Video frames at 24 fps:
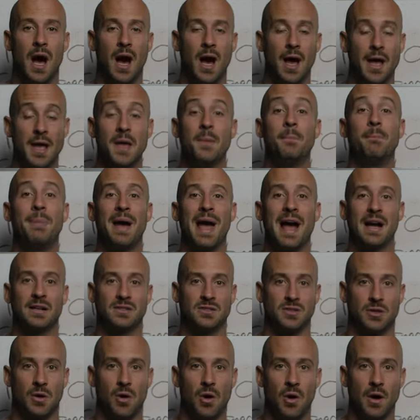uh,
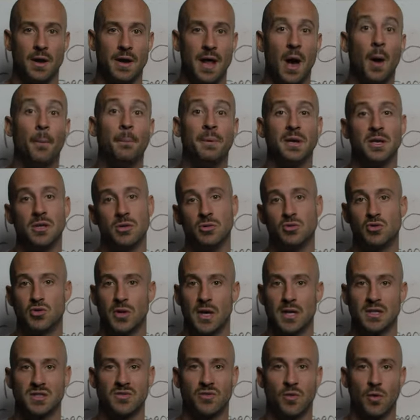impact on helping you
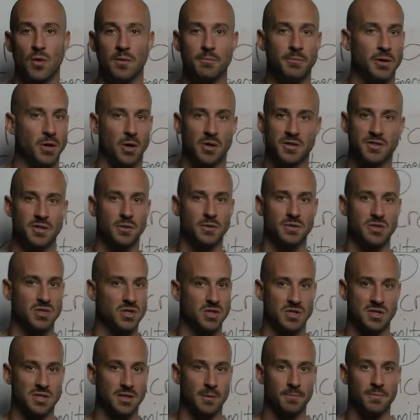transform, but also it's
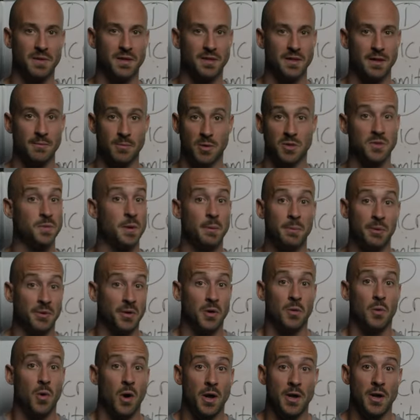just something that most people
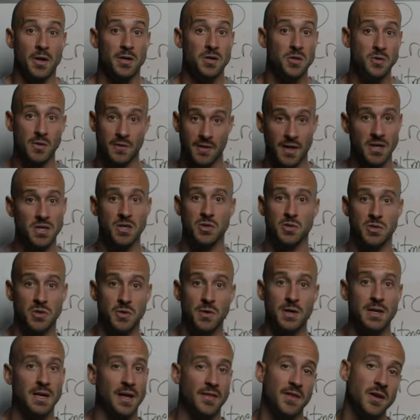don't want to do, and then you do
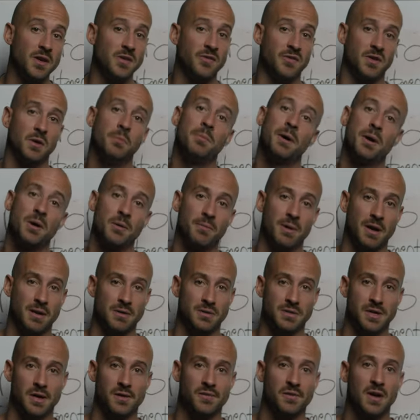it, and then you feel better about
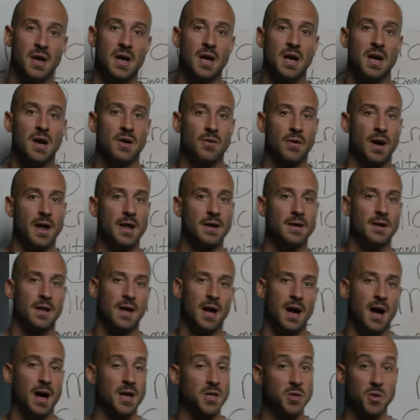yourself, right?
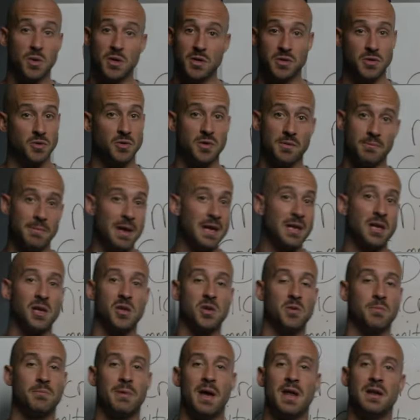Uh, you could do the making
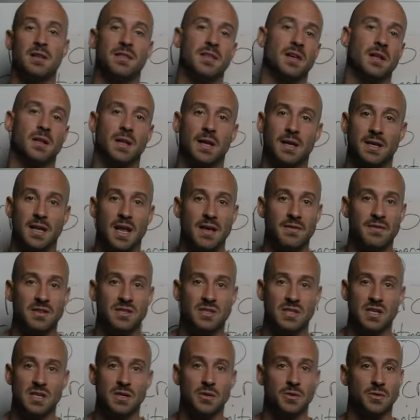your bed thing like Navy
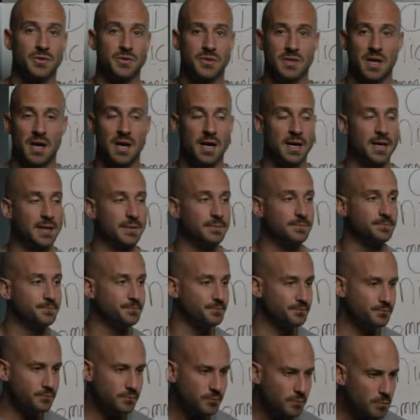SEALs. Um,
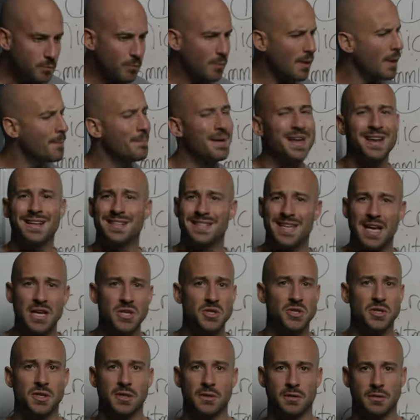
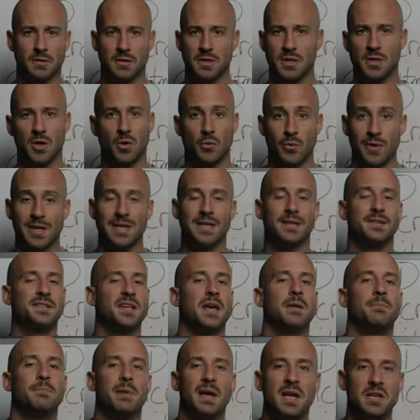meditation, you know, reading
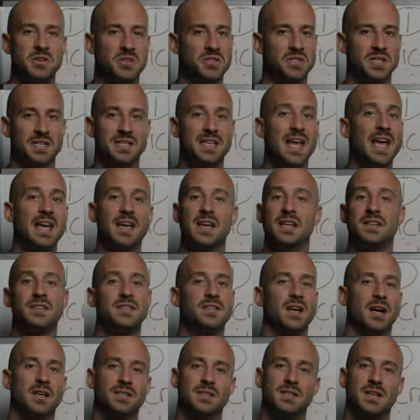10 pages a day. It
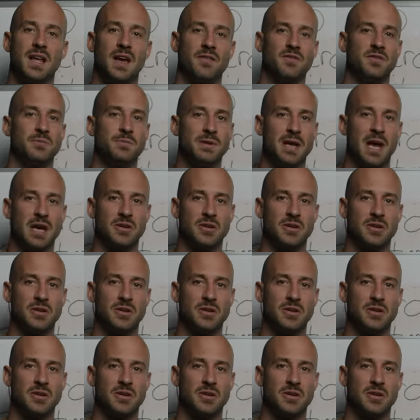doesn't have to be